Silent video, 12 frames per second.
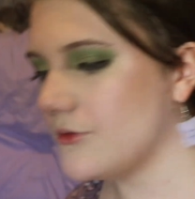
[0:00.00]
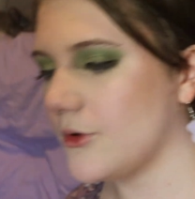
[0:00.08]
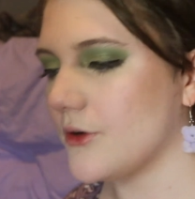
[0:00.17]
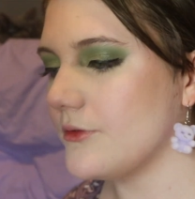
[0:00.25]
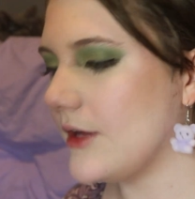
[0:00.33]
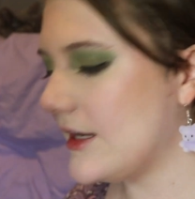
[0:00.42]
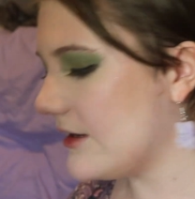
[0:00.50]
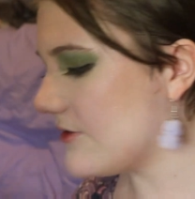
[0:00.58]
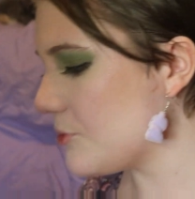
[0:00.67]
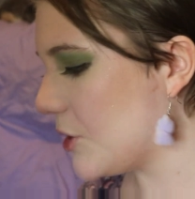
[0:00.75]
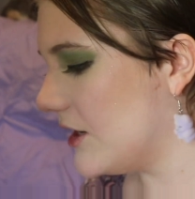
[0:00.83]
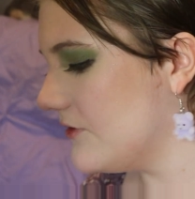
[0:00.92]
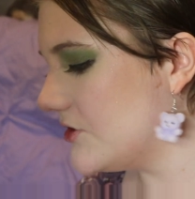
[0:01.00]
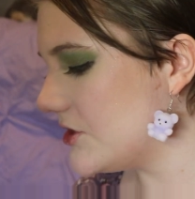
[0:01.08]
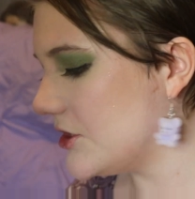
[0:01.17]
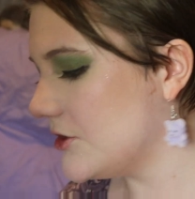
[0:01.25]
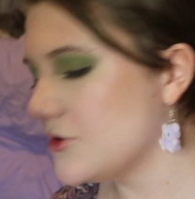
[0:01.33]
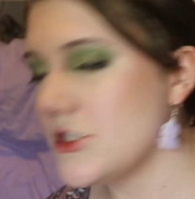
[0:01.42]
or any of the Braves
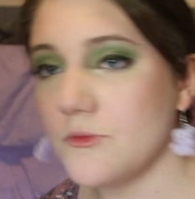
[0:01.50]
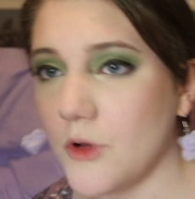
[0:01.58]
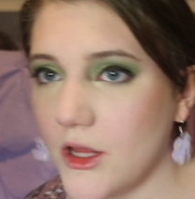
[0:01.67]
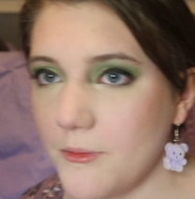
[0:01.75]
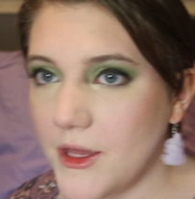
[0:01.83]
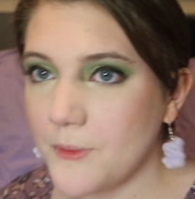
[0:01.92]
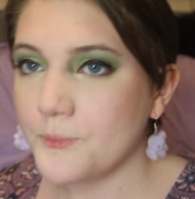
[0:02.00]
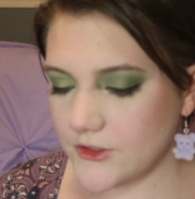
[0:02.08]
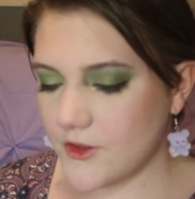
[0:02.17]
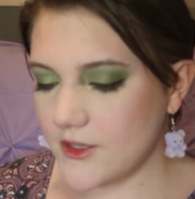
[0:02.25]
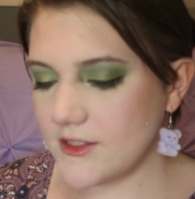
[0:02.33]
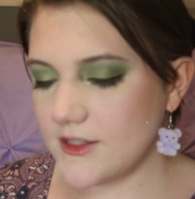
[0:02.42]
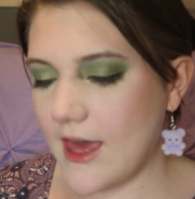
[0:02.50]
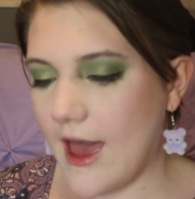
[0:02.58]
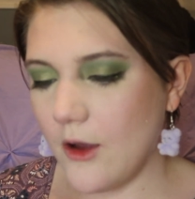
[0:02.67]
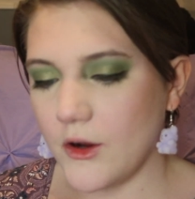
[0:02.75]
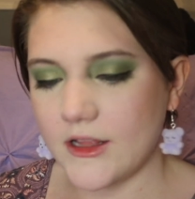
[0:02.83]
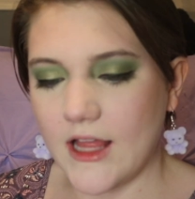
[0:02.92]
too, she won't let me. So this is the
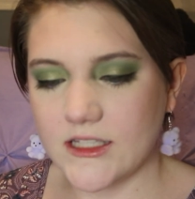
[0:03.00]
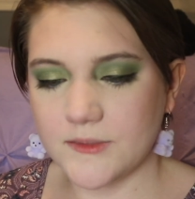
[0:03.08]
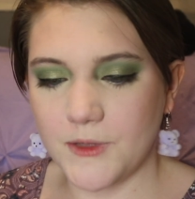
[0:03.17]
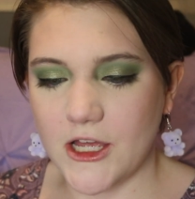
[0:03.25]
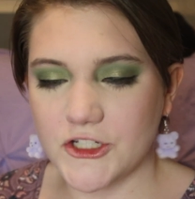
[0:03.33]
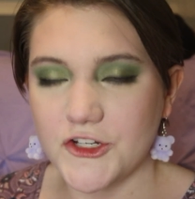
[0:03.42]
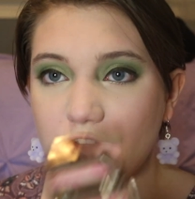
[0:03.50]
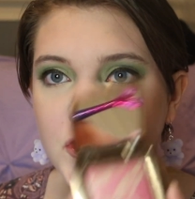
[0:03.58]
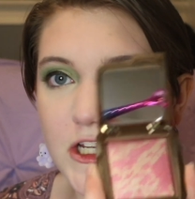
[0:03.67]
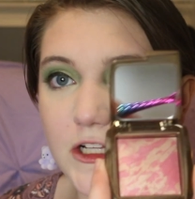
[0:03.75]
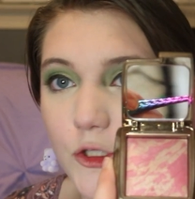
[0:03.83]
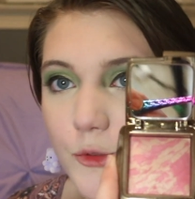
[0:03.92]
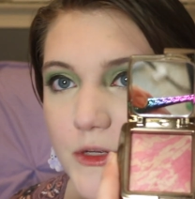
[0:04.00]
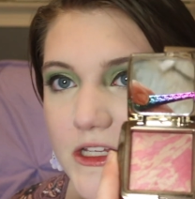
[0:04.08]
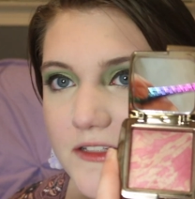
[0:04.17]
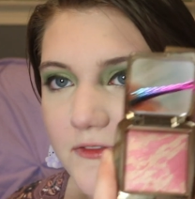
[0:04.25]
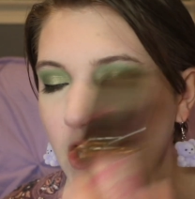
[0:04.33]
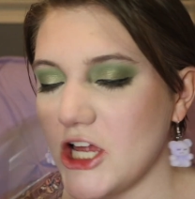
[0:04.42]
Hourglass blush in the shade
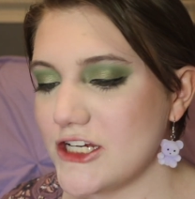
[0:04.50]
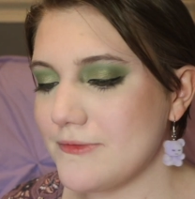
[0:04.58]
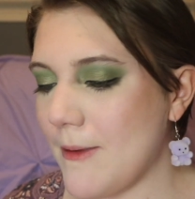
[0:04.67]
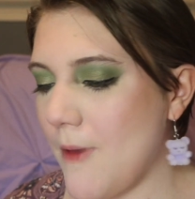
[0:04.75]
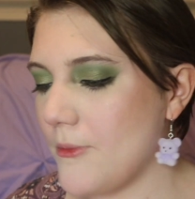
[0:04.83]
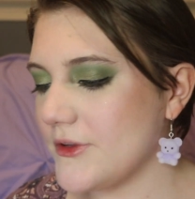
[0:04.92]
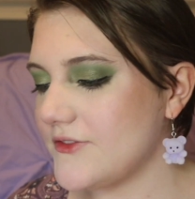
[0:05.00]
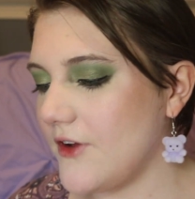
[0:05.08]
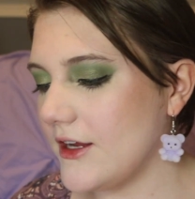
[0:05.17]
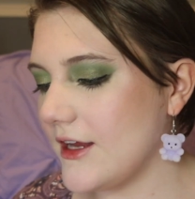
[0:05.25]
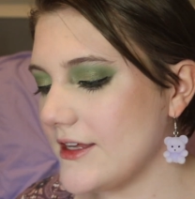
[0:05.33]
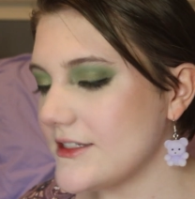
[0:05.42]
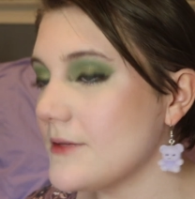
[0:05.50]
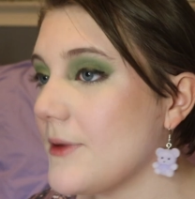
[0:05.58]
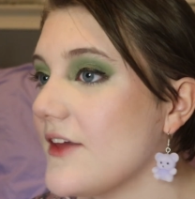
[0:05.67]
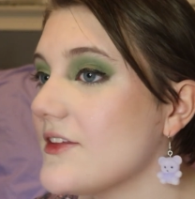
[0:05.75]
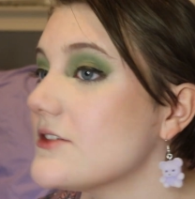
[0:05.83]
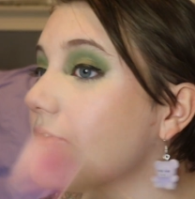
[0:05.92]
Luminous Flush. My mom was very nice to
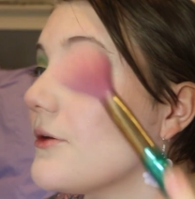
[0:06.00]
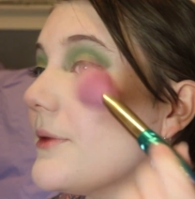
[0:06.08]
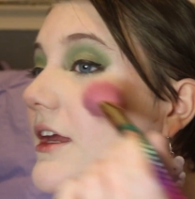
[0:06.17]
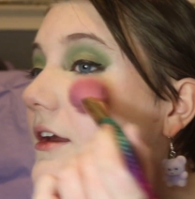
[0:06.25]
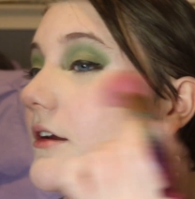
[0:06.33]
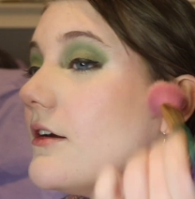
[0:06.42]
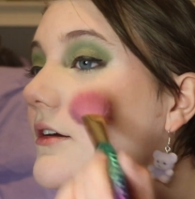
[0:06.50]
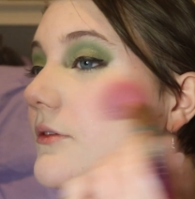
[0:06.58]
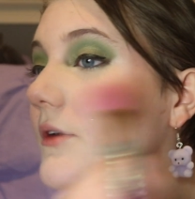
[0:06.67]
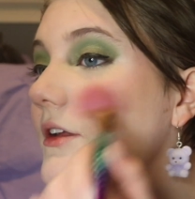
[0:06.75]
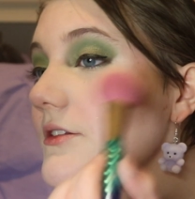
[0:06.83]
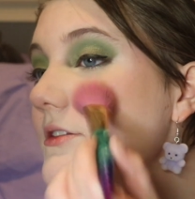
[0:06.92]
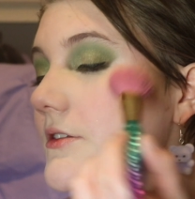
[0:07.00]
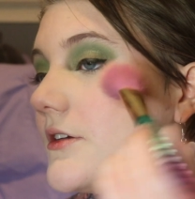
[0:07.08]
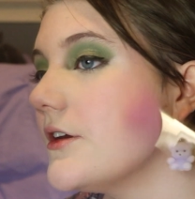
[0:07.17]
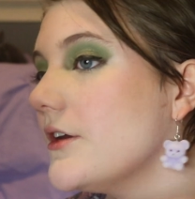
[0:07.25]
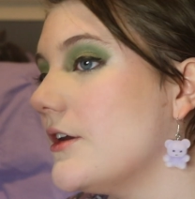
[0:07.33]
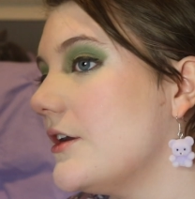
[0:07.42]
buy this for me once.
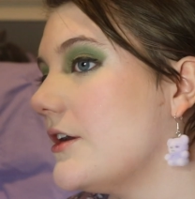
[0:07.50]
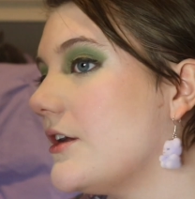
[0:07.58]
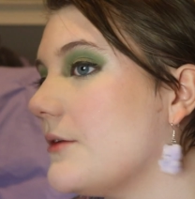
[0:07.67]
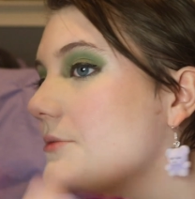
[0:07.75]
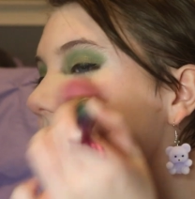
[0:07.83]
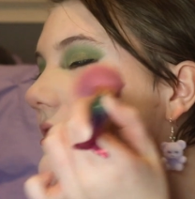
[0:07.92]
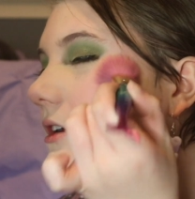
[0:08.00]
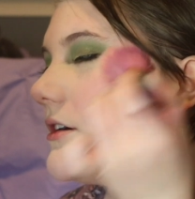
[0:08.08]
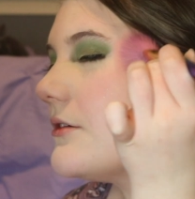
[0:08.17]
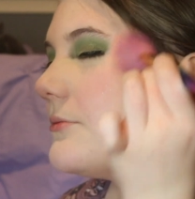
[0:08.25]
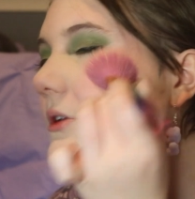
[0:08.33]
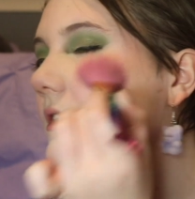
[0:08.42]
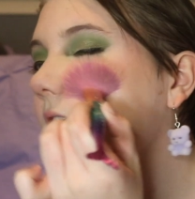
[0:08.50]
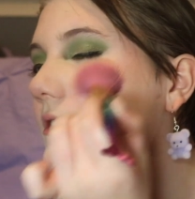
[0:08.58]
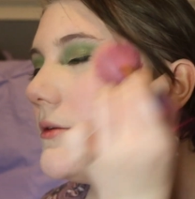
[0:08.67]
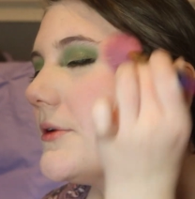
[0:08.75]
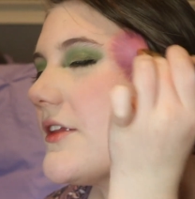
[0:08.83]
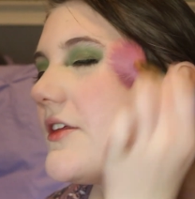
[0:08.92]
And I'm just gonna put a
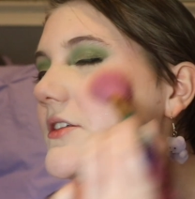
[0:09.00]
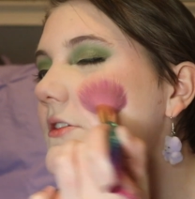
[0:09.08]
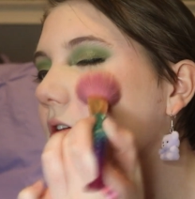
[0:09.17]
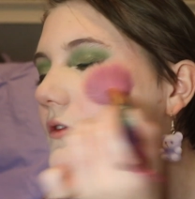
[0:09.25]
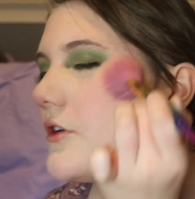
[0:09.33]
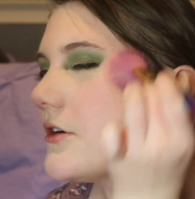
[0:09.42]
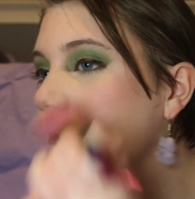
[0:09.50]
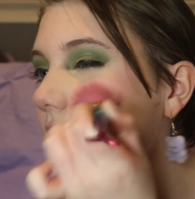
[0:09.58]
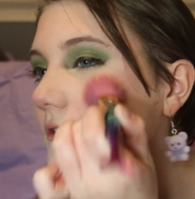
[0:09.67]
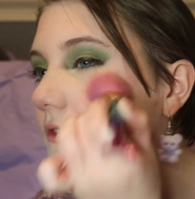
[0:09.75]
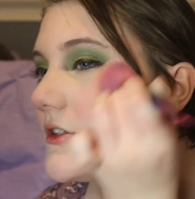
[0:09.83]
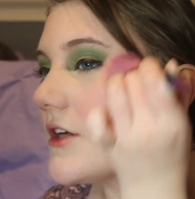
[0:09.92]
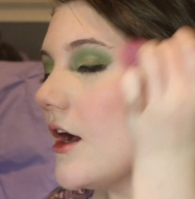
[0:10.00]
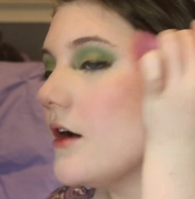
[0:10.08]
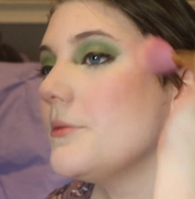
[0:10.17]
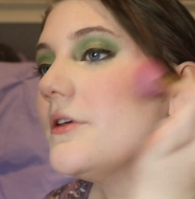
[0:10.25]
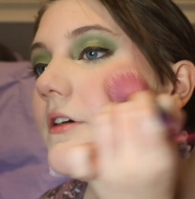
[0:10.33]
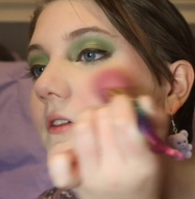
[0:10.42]
little bit of this over
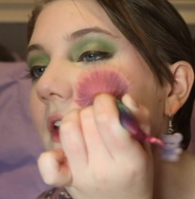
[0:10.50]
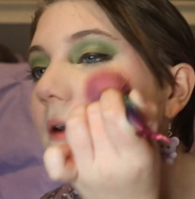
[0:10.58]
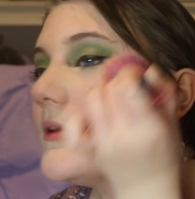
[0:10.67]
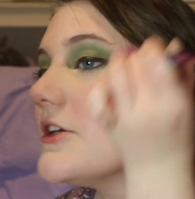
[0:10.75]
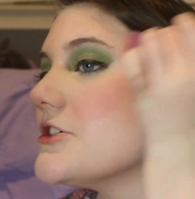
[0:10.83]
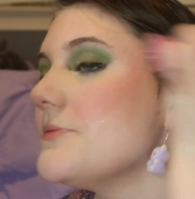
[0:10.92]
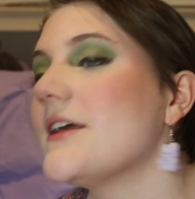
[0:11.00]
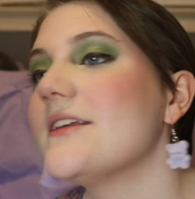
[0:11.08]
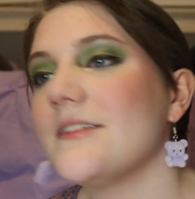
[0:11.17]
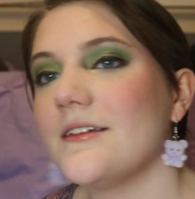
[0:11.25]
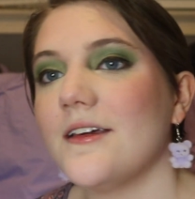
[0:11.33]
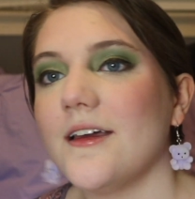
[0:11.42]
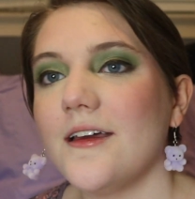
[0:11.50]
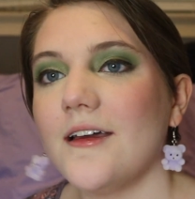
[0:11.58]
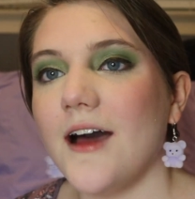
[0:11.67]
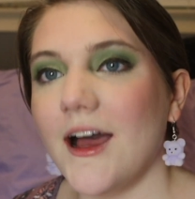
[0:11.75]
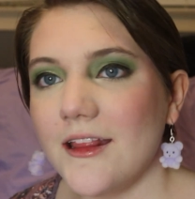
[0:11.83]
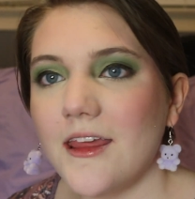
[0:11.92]
top of that blush because
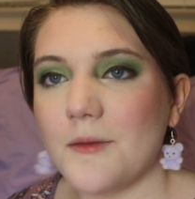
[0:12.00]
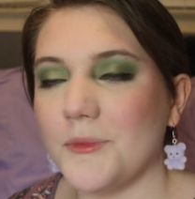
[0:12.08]
I like